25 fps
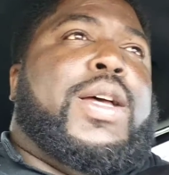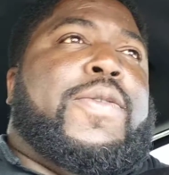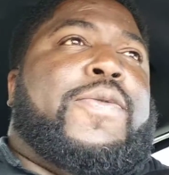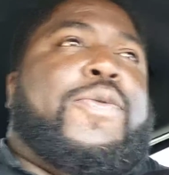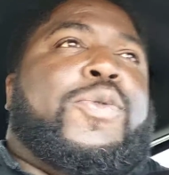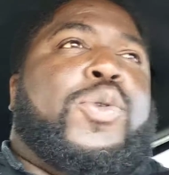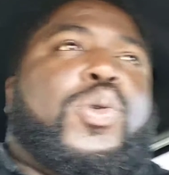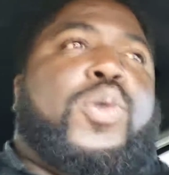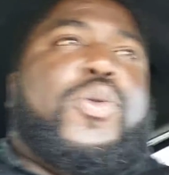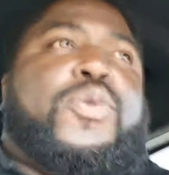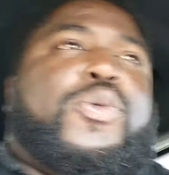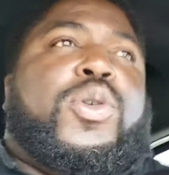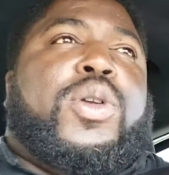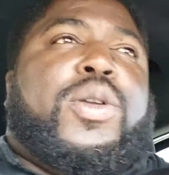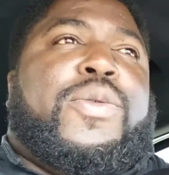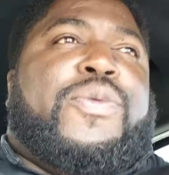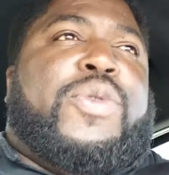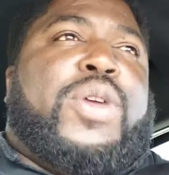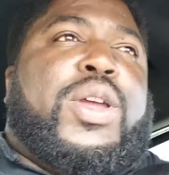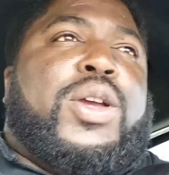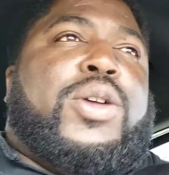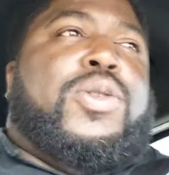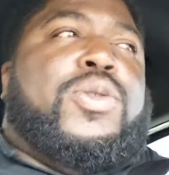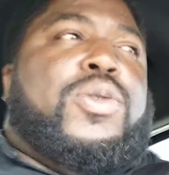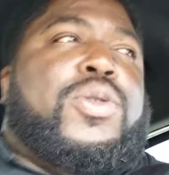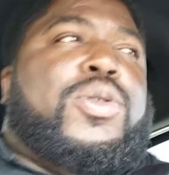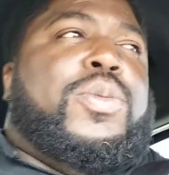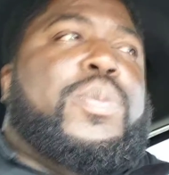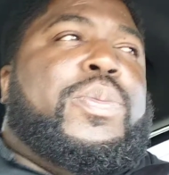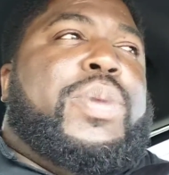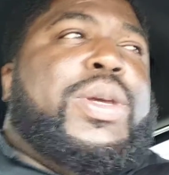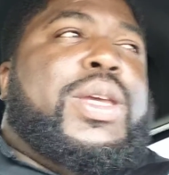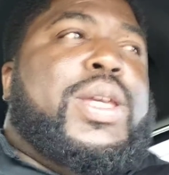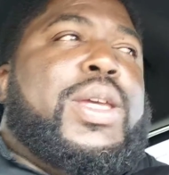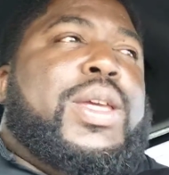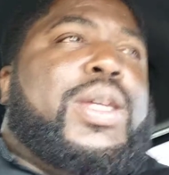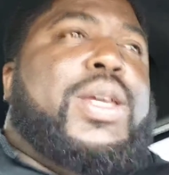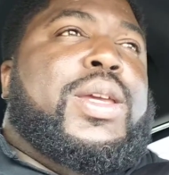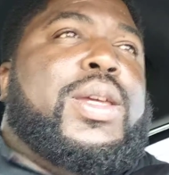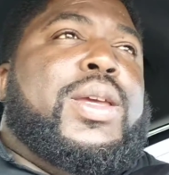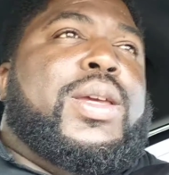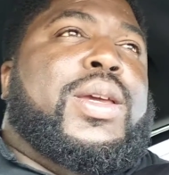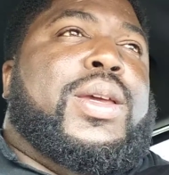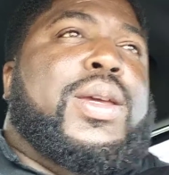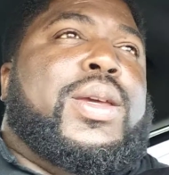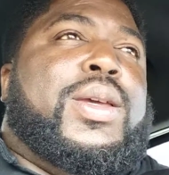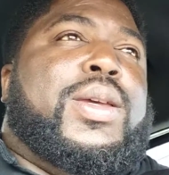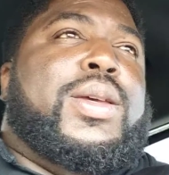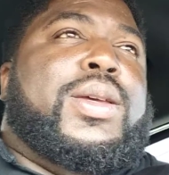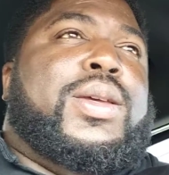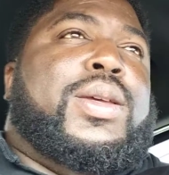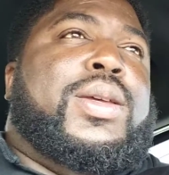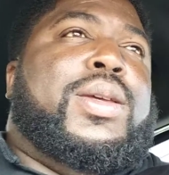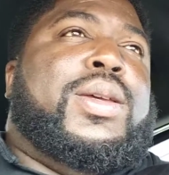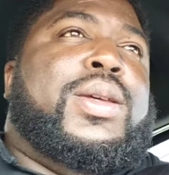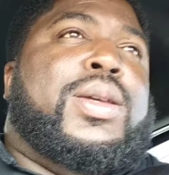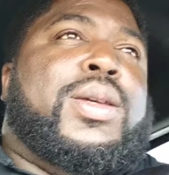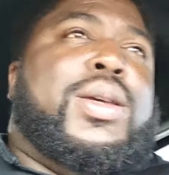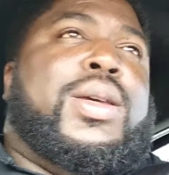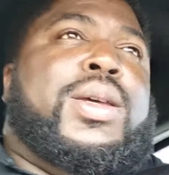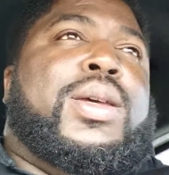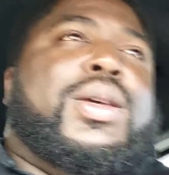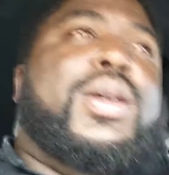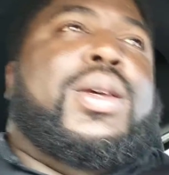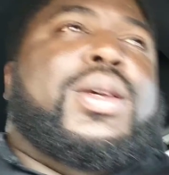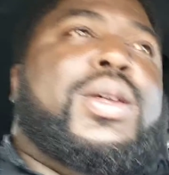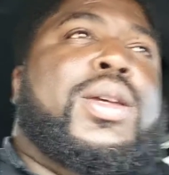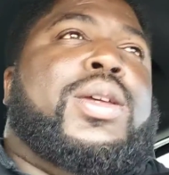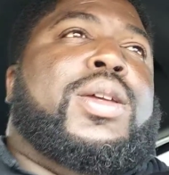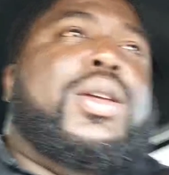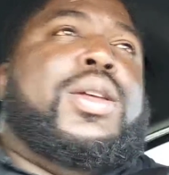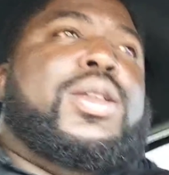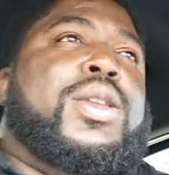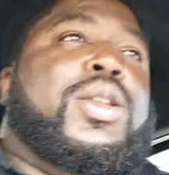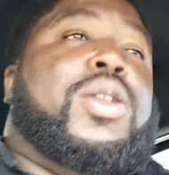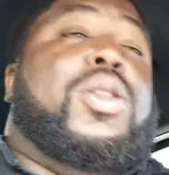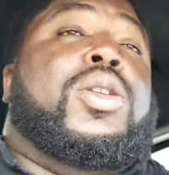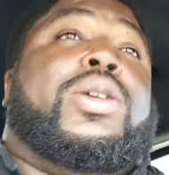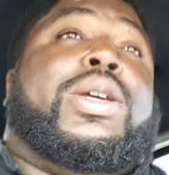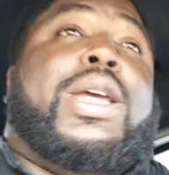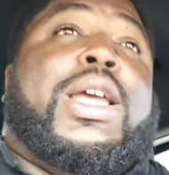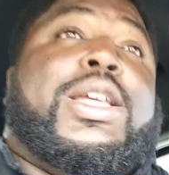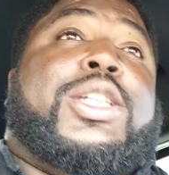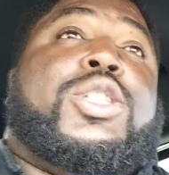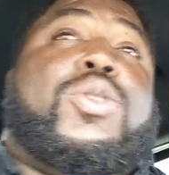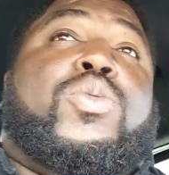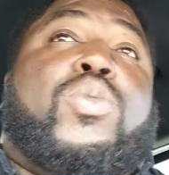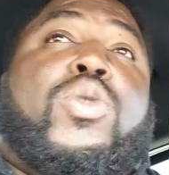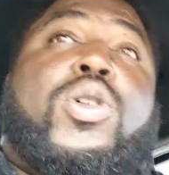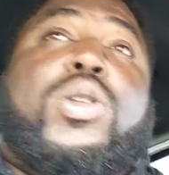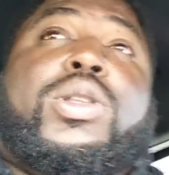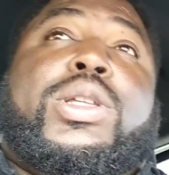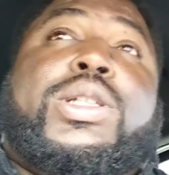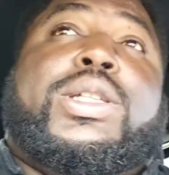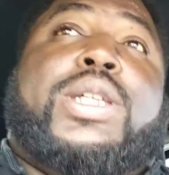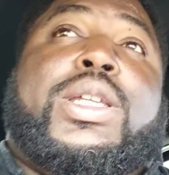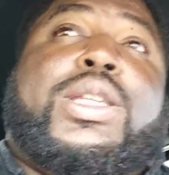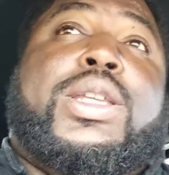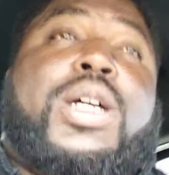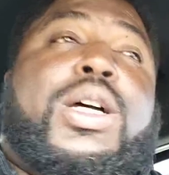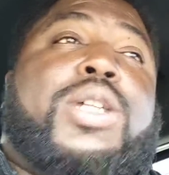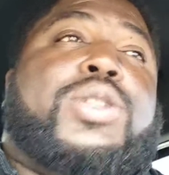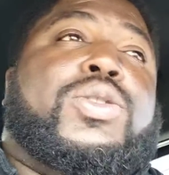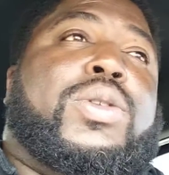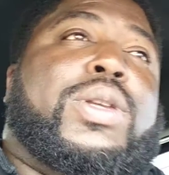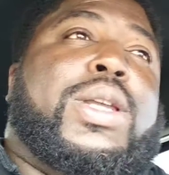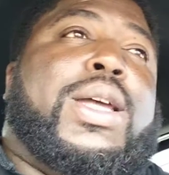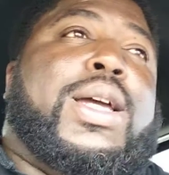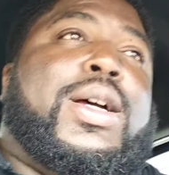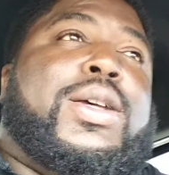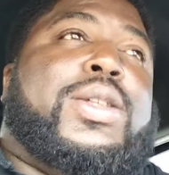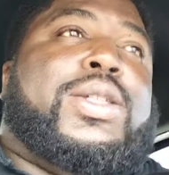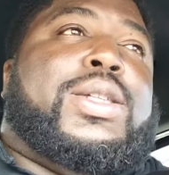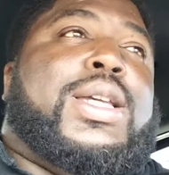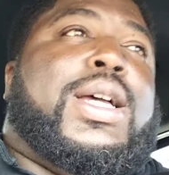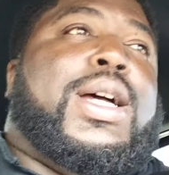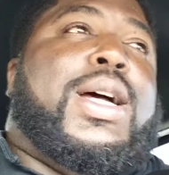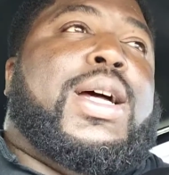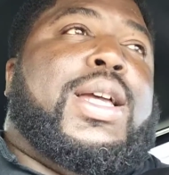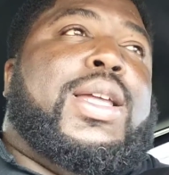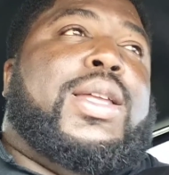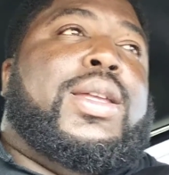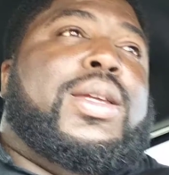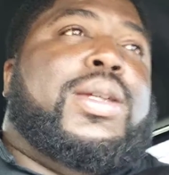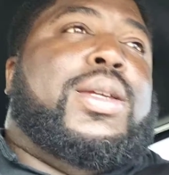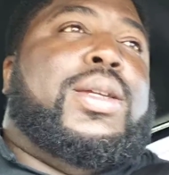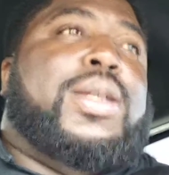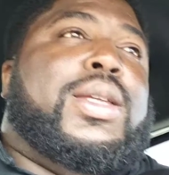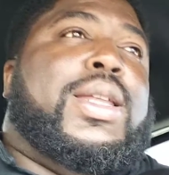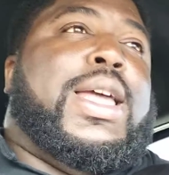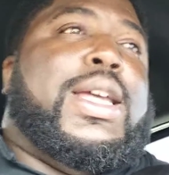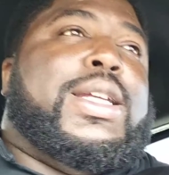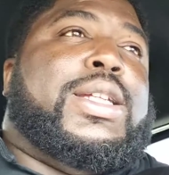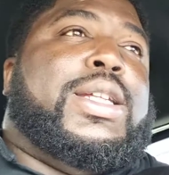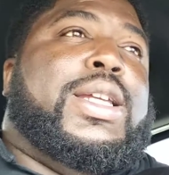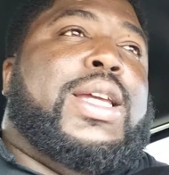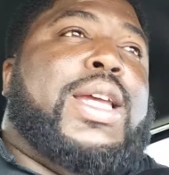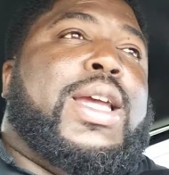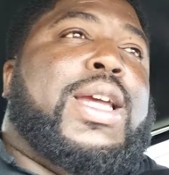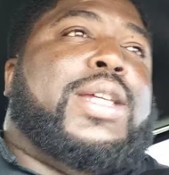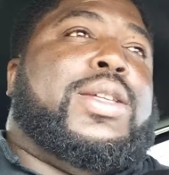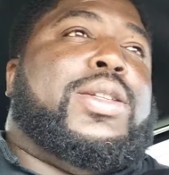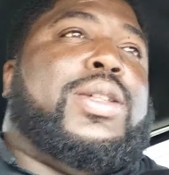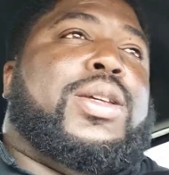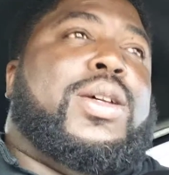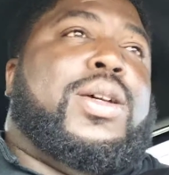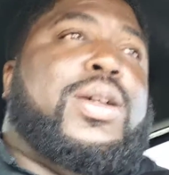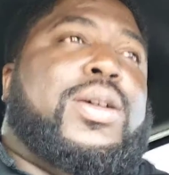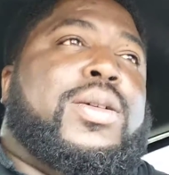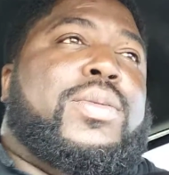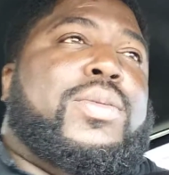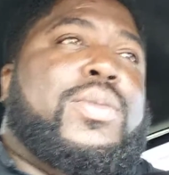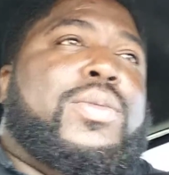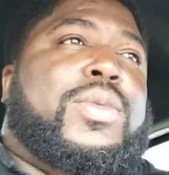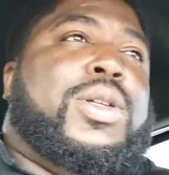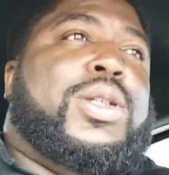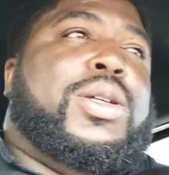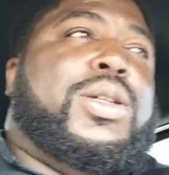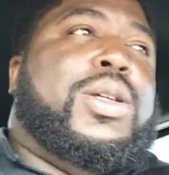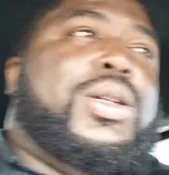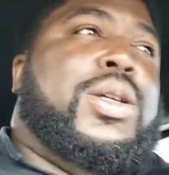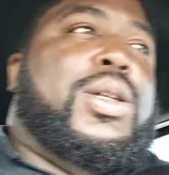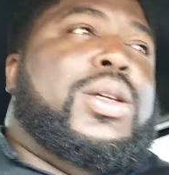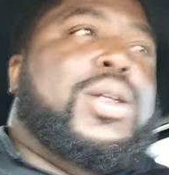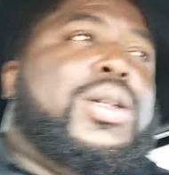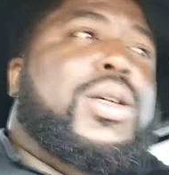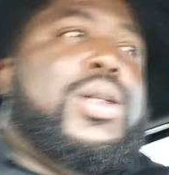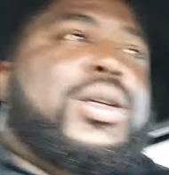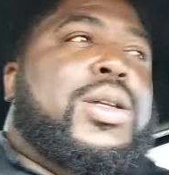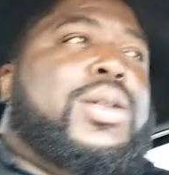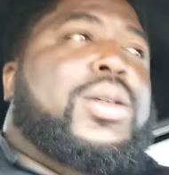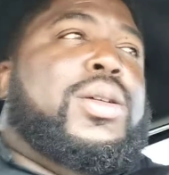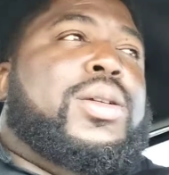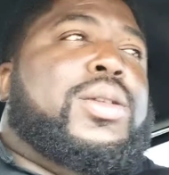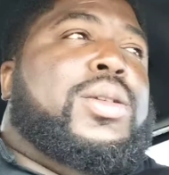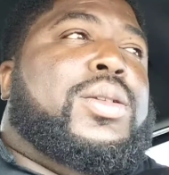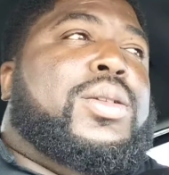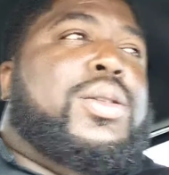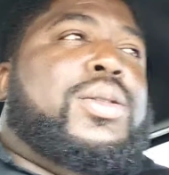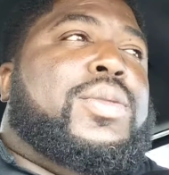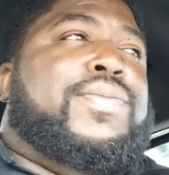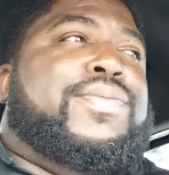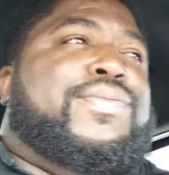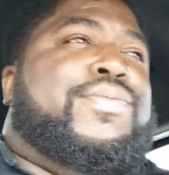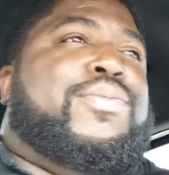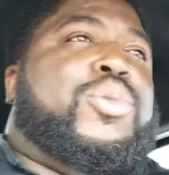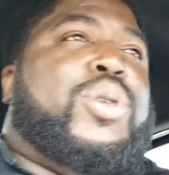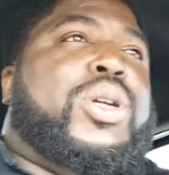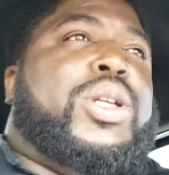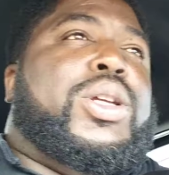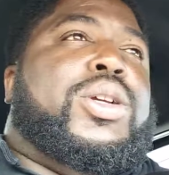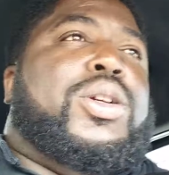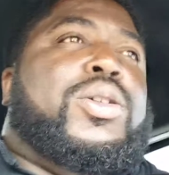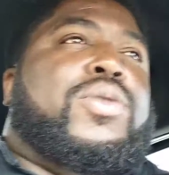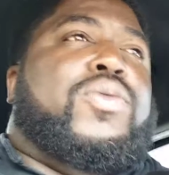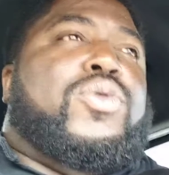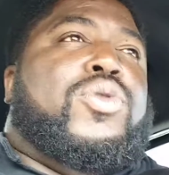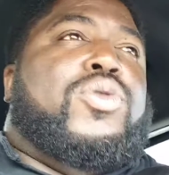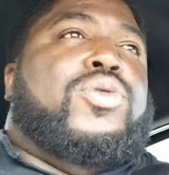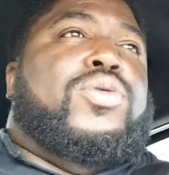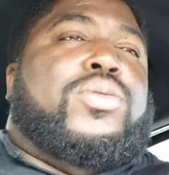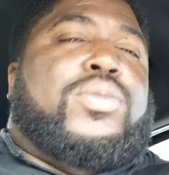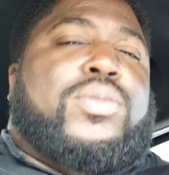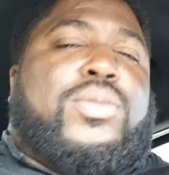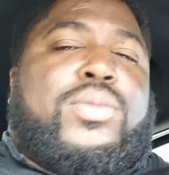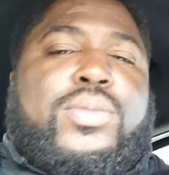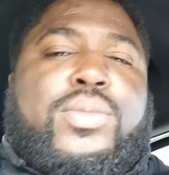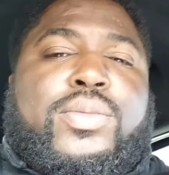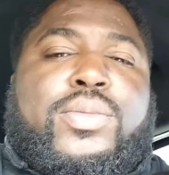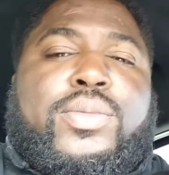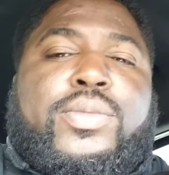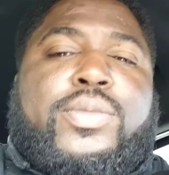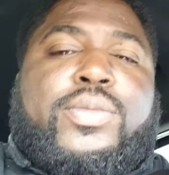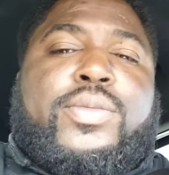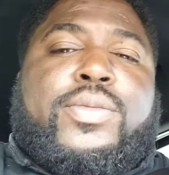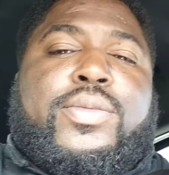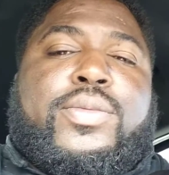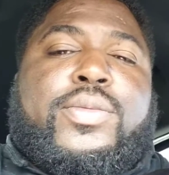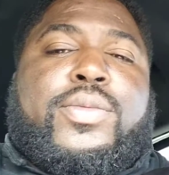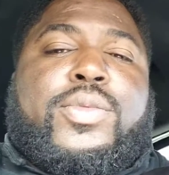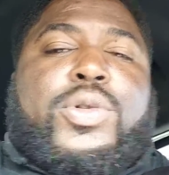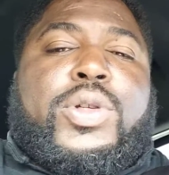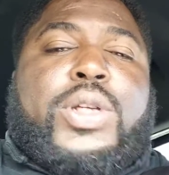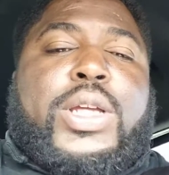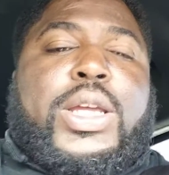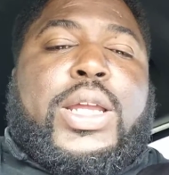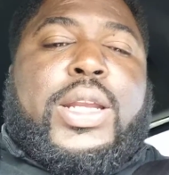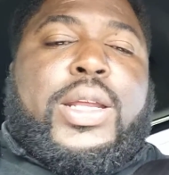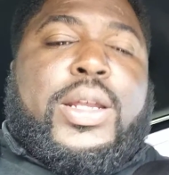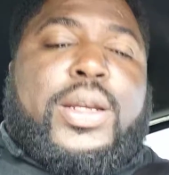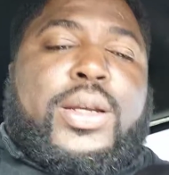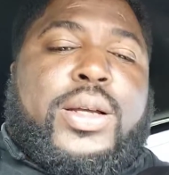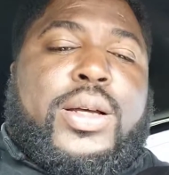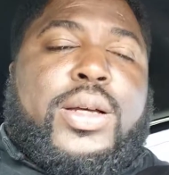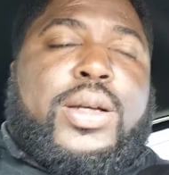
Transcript: For the vehicle to look as small as it does on the outside, it actually has a pretty good room in it.